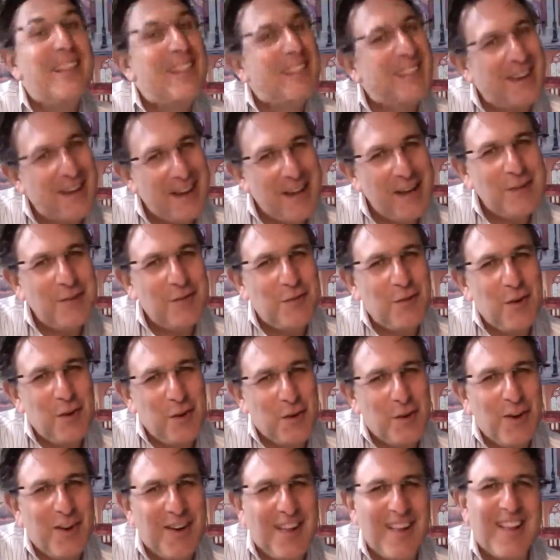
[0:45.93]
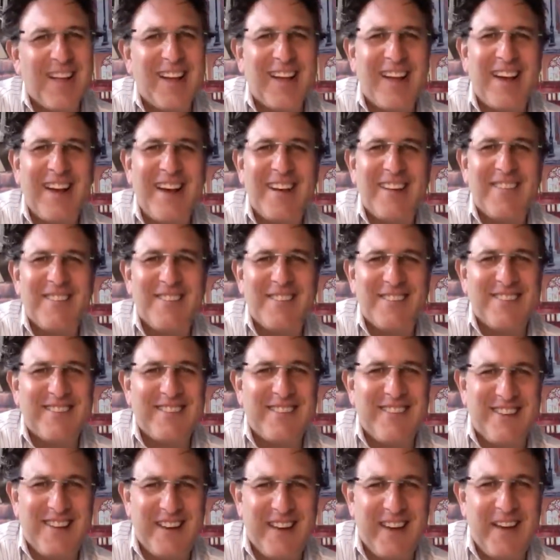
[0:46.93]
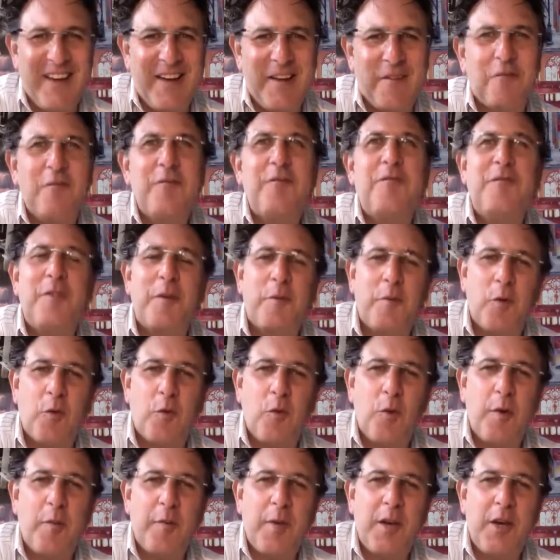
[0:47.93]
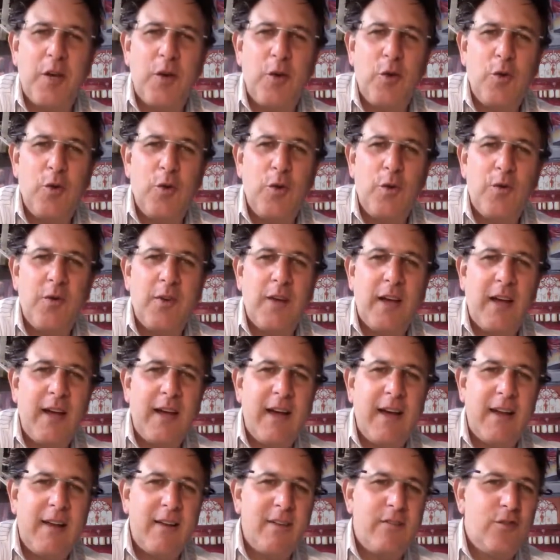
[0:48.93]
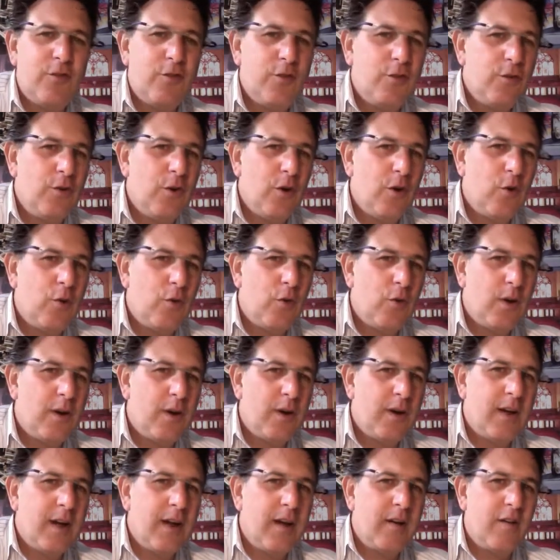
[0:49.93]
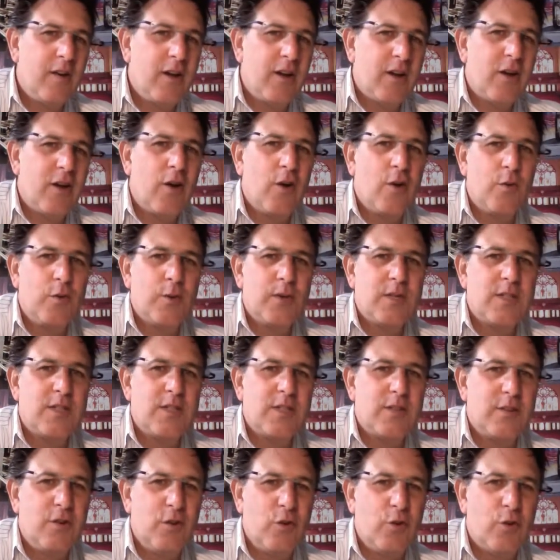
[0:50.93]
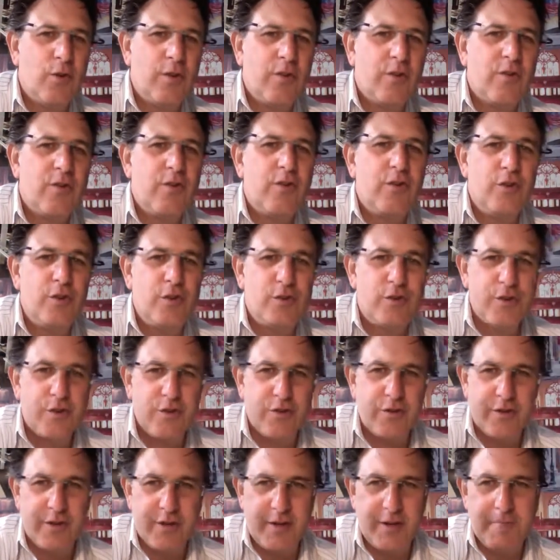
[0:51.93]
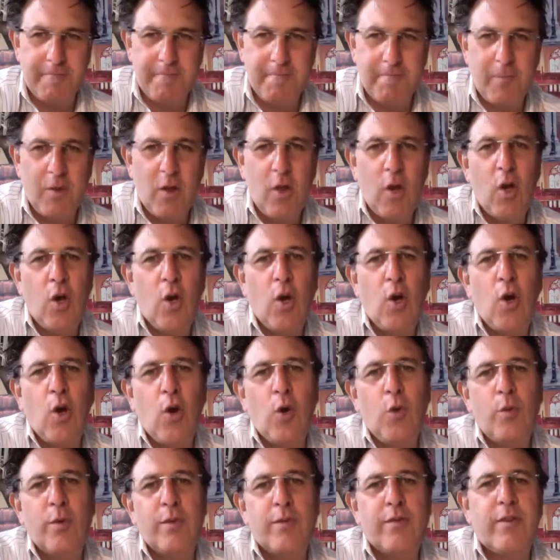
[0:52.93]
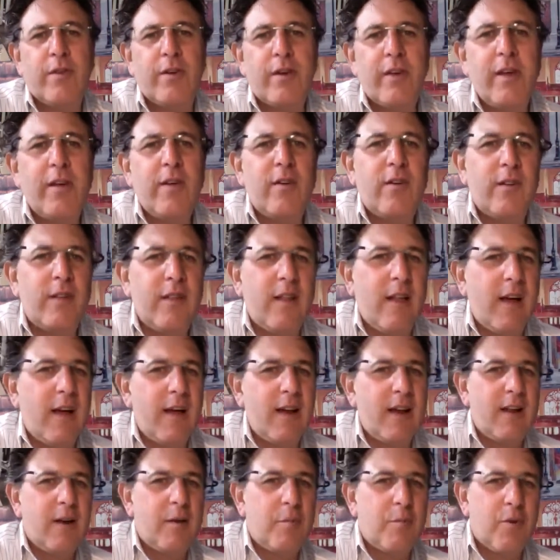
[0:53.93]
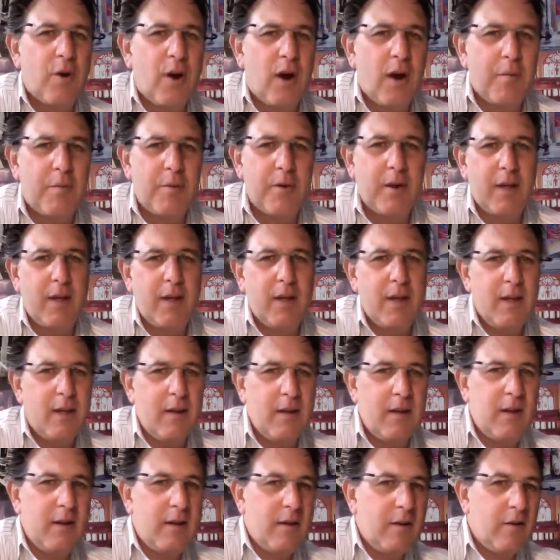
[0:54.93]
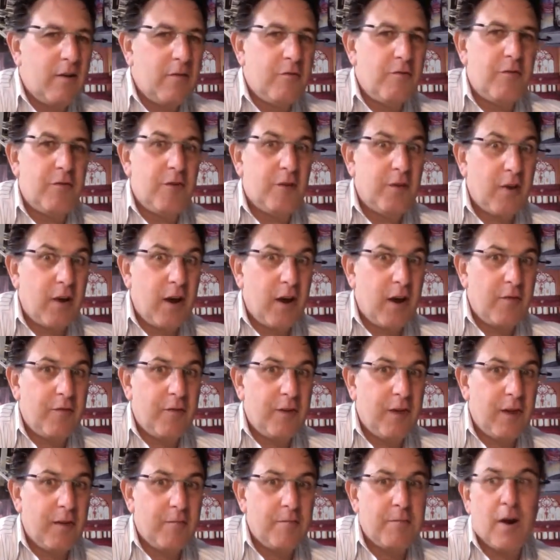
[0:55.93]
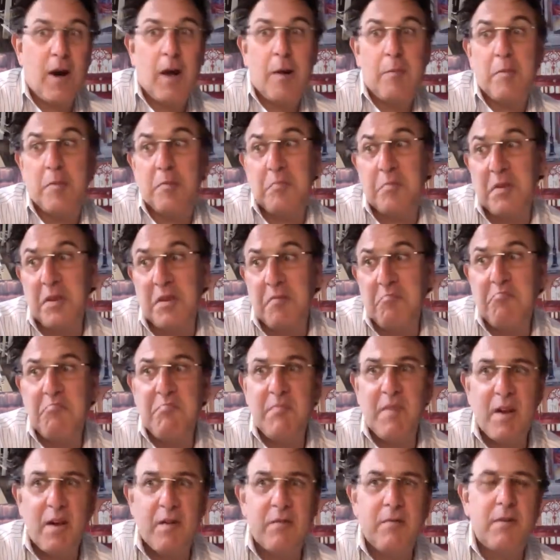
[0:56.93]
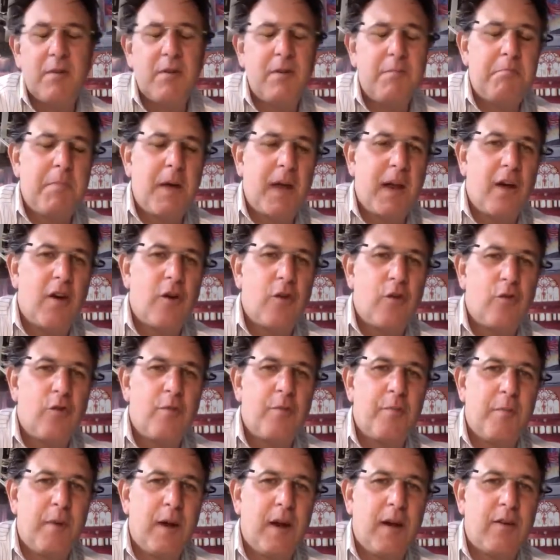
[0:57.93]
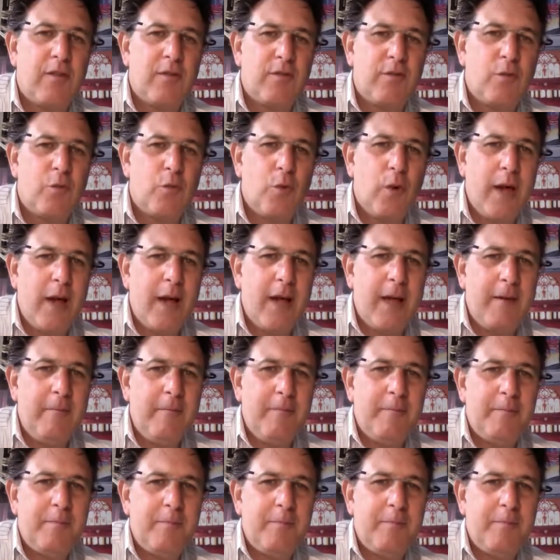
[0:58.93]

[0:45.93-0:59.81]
The next phone call I got is today from a woman who had a 201 area code, which is northern New Jersey, who was looking online at a property in Philadelphia, probably, you know, about 100 miles away.